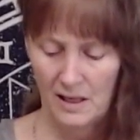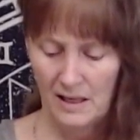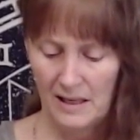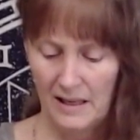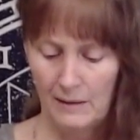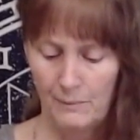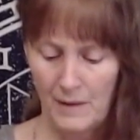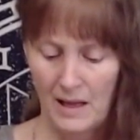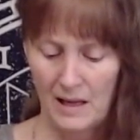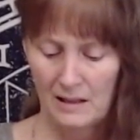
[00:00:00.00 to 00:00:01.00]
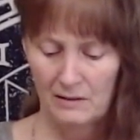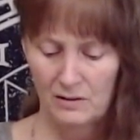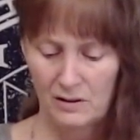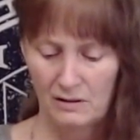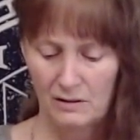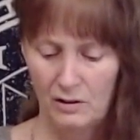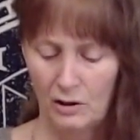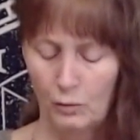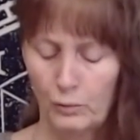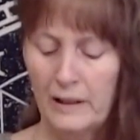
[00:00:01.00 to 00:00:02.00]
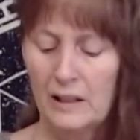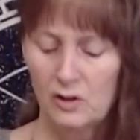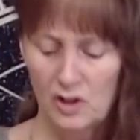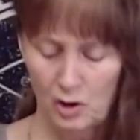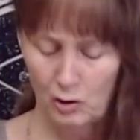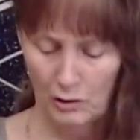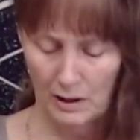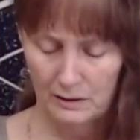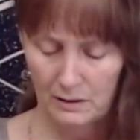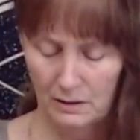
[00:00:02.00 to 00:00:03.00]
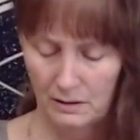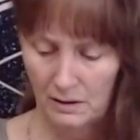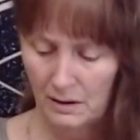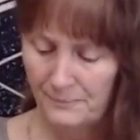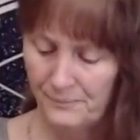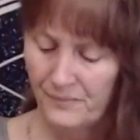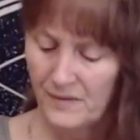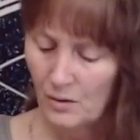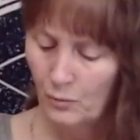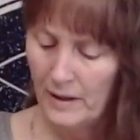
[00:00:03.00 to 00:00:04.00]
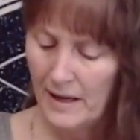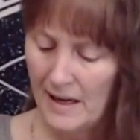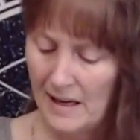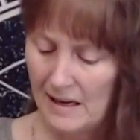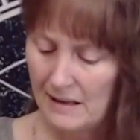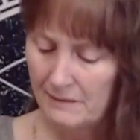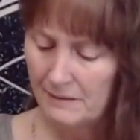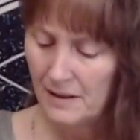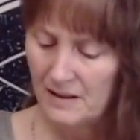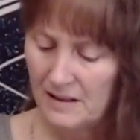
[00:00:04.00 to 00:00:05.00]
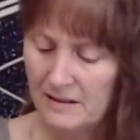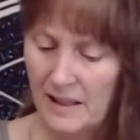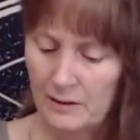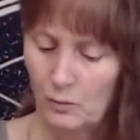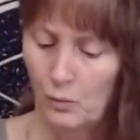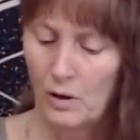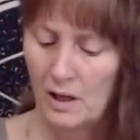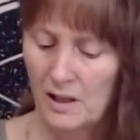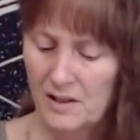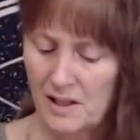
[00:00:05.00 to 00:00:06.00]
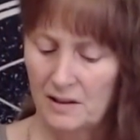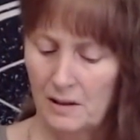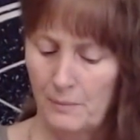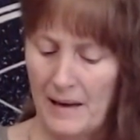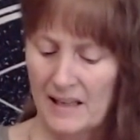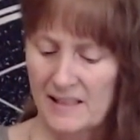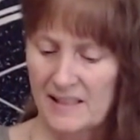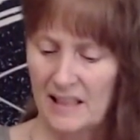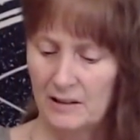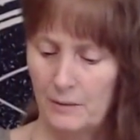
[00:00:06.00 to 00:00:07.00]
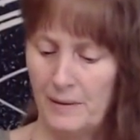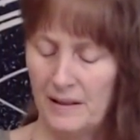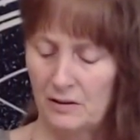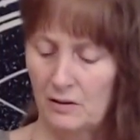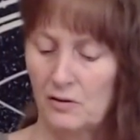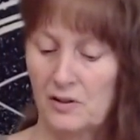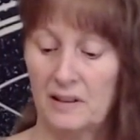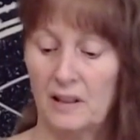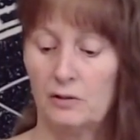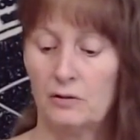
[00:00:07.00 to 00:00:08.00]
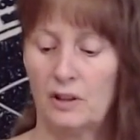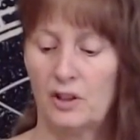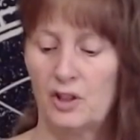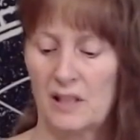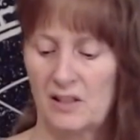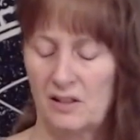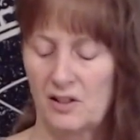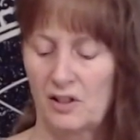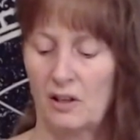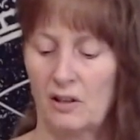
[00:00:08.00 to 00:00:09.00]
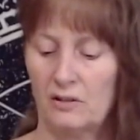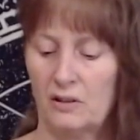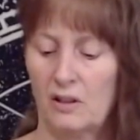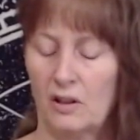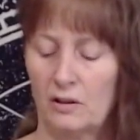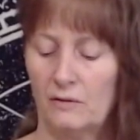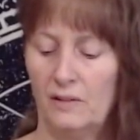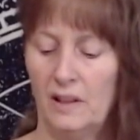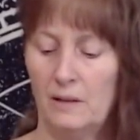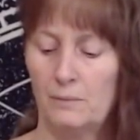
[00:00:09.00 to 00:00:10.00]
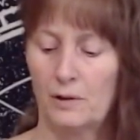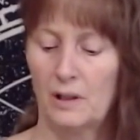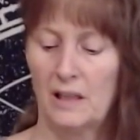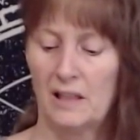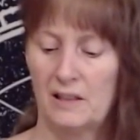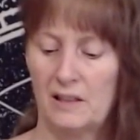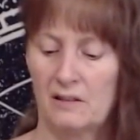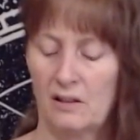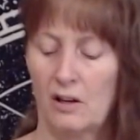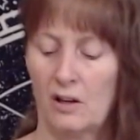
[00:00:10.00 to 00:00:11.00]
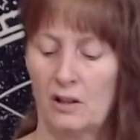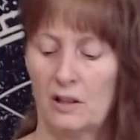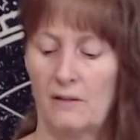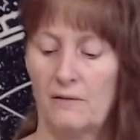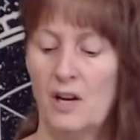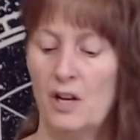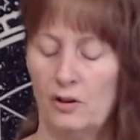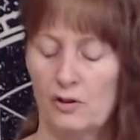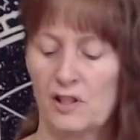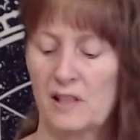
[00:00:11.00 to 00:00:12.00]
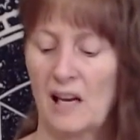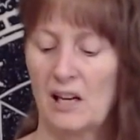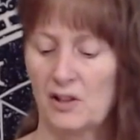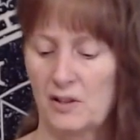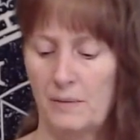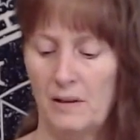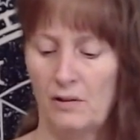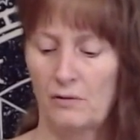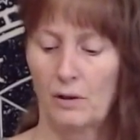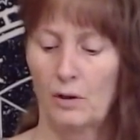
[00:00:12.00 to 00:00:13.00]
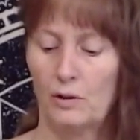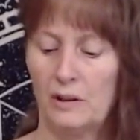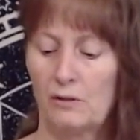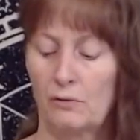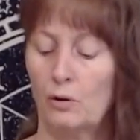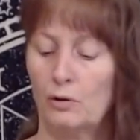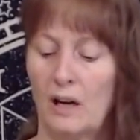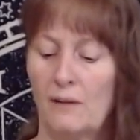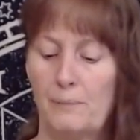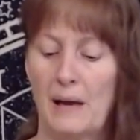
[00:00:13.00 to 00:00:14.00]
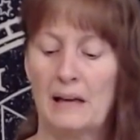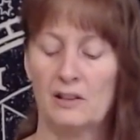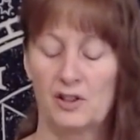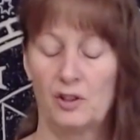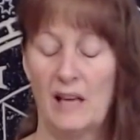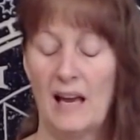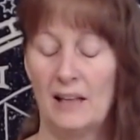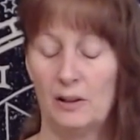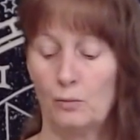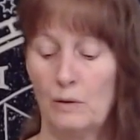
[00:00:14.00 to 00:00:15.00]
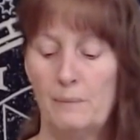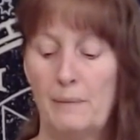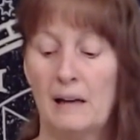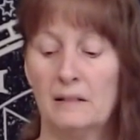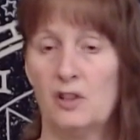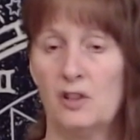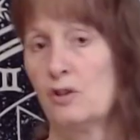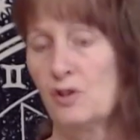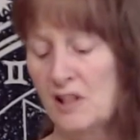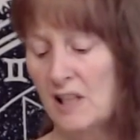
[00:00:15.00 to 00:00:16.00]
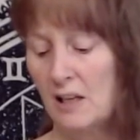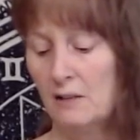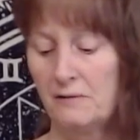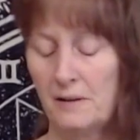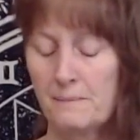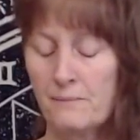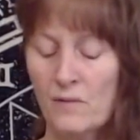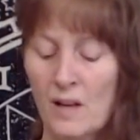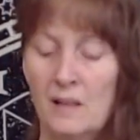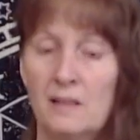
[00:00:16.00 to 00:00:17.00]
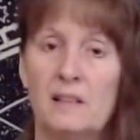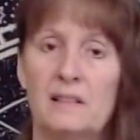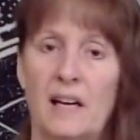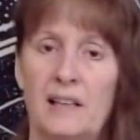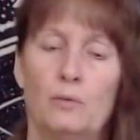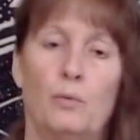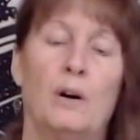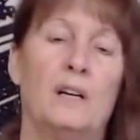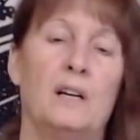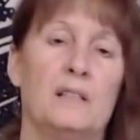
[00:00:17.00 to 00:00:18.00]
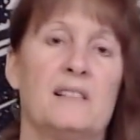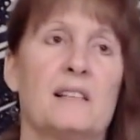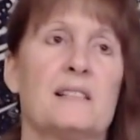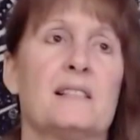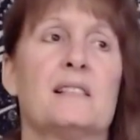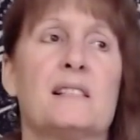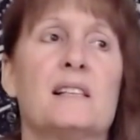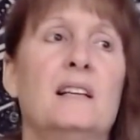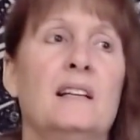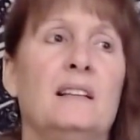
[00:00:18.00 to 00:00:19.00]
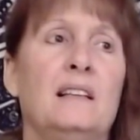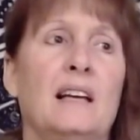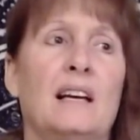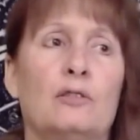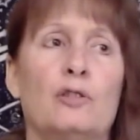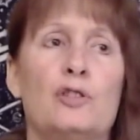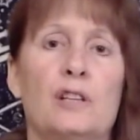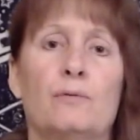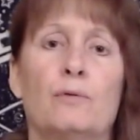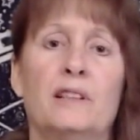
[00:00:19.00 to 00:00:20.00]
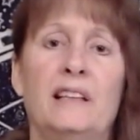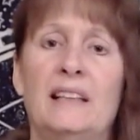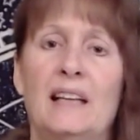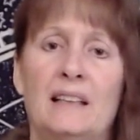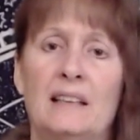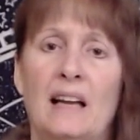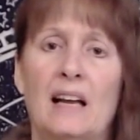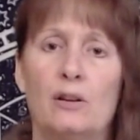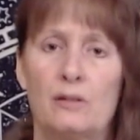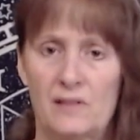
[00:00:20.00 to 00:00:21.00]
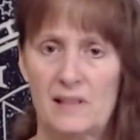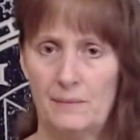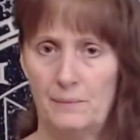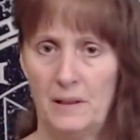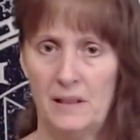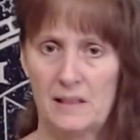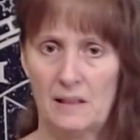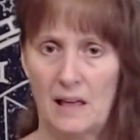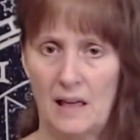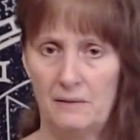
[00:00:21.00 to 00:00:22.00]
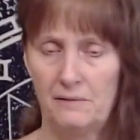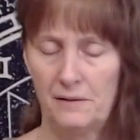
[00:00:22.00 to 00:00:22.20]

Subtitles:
and you know, reconstructed. We have the Knight of Wands on the back side of the Pentacles, and under the Justice card, the card of Libra, the card of your scales being thrown off balance, so you had to rebalance yourself. The Knight of Wands, this is the energy of running in and out of somebody's life.